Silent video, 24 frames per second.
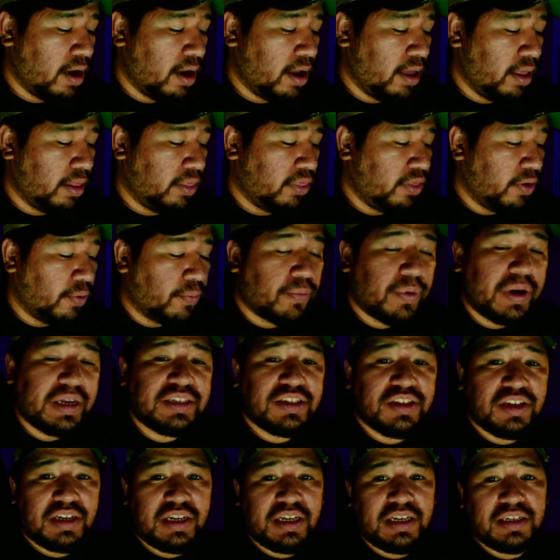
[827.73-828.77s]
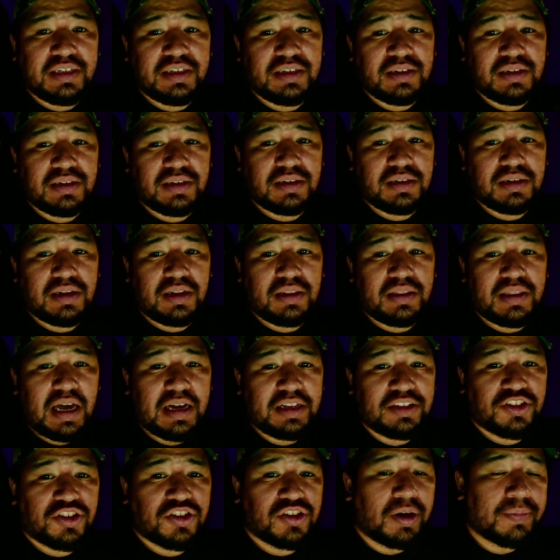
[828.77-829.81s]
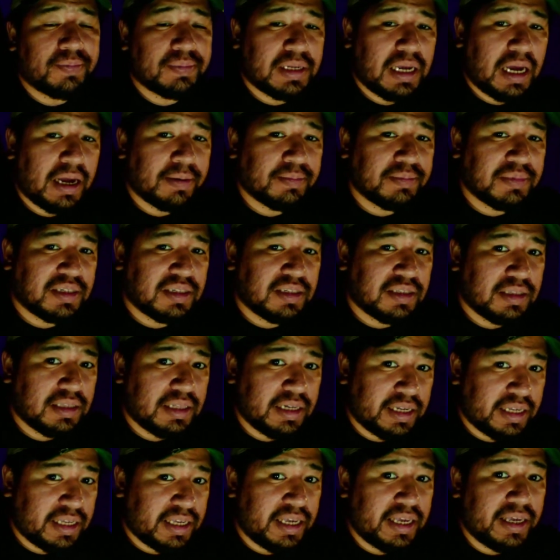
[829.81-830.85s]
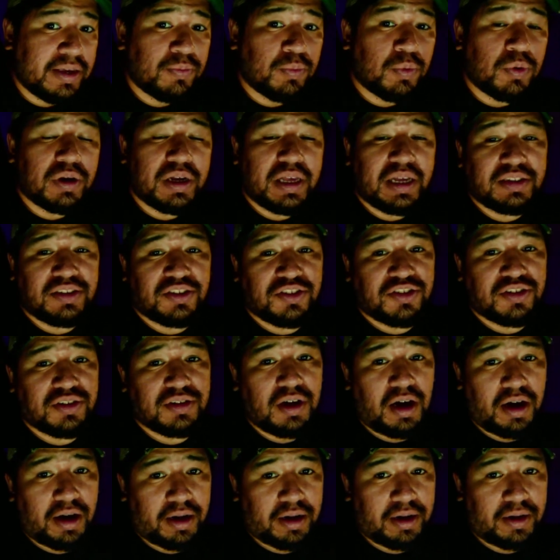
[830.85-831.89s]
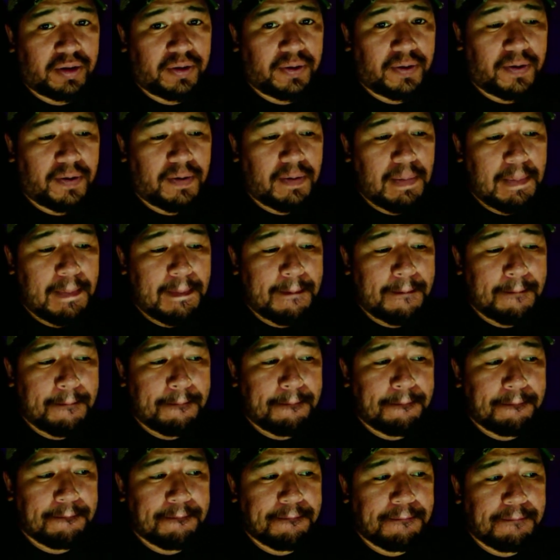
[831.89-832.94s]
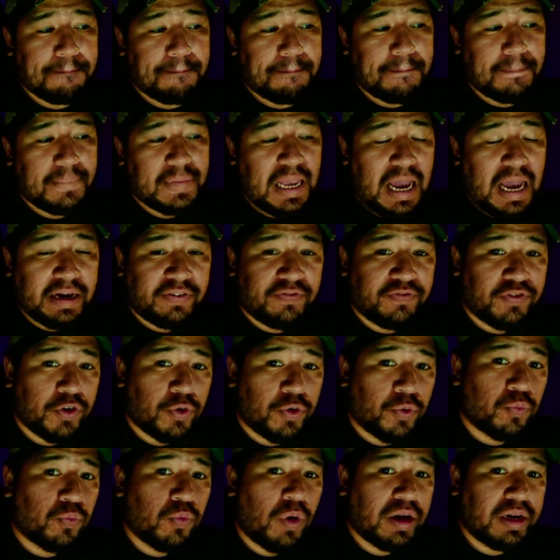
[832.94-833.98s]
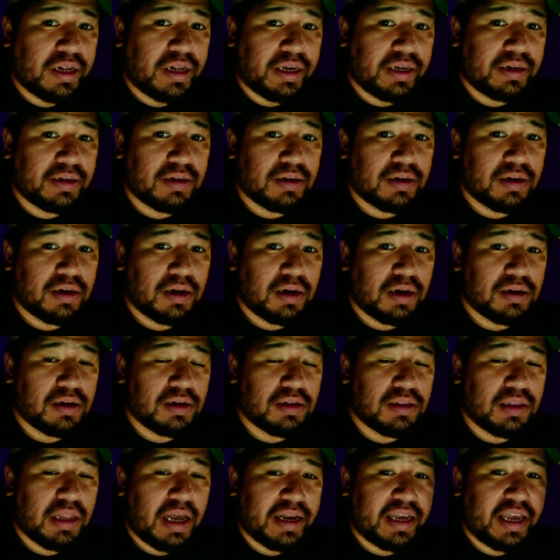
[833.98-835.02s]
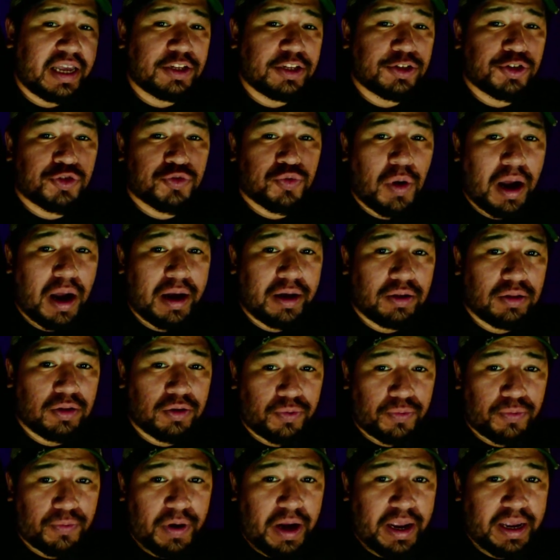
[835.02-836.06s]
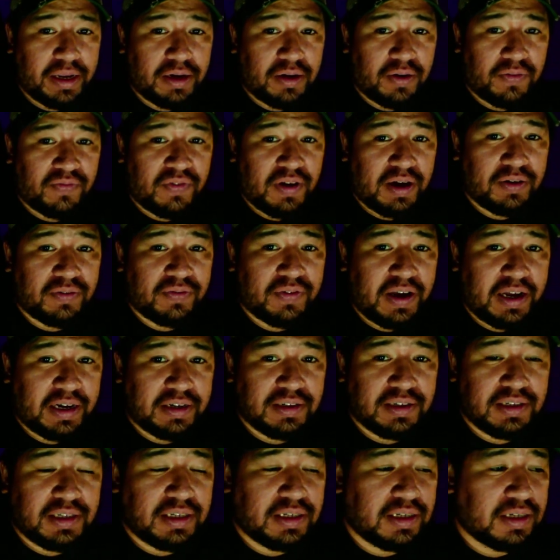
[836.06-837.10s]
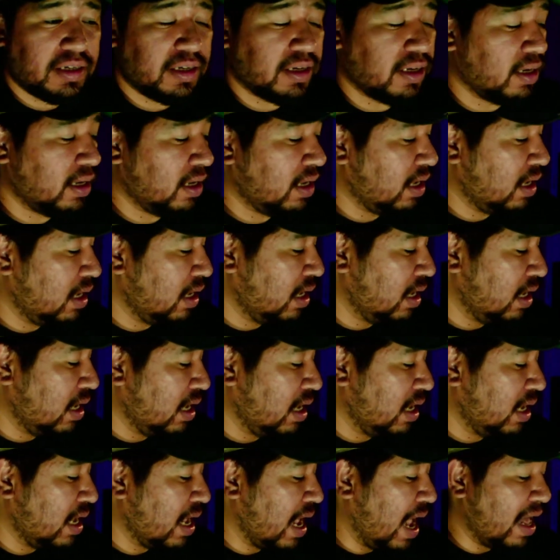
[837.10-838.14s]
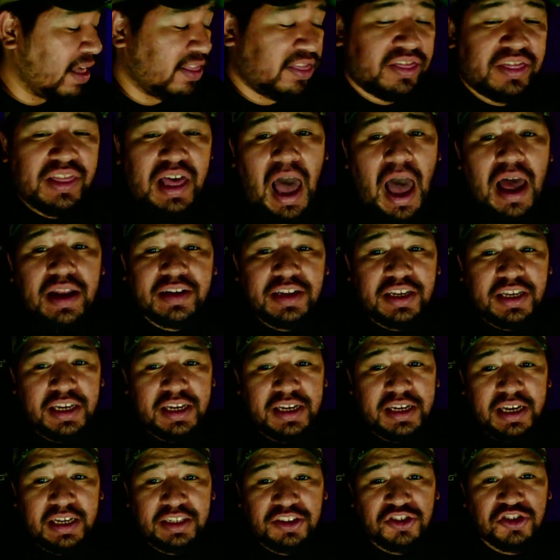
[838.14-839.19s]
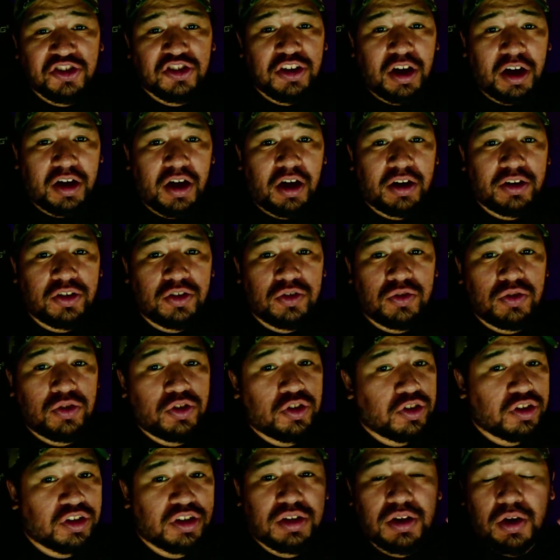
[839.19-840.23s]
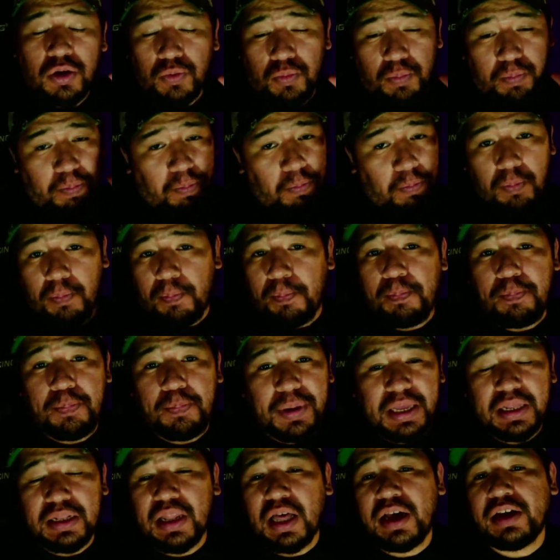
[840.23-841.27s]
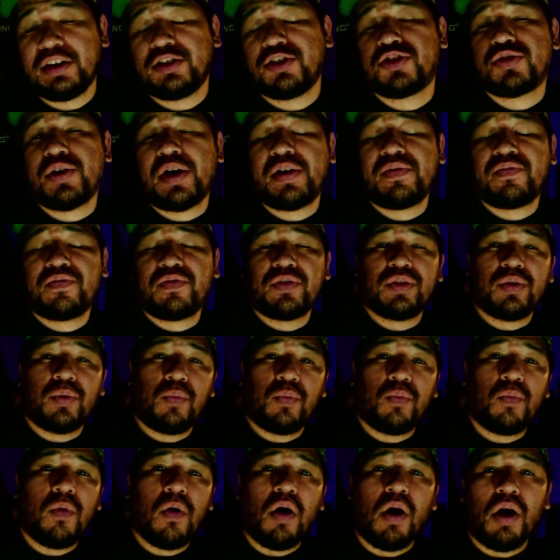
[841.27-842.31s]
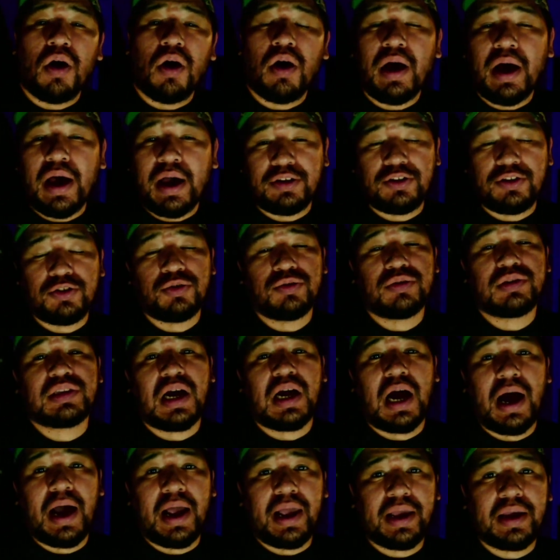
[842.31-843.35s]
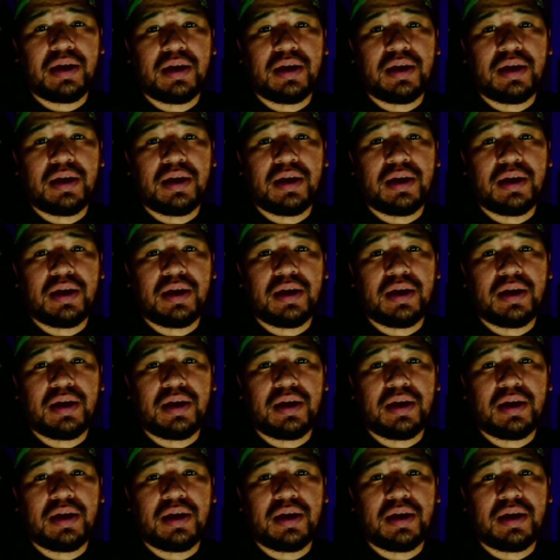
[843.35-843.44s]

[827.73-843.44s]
The reason is that sometimes the key will get stuck. And if you're running like a trial or raid on Final Fantasy and that key gets stuck on you, you're just going to beeline straight for the wall and you'll die.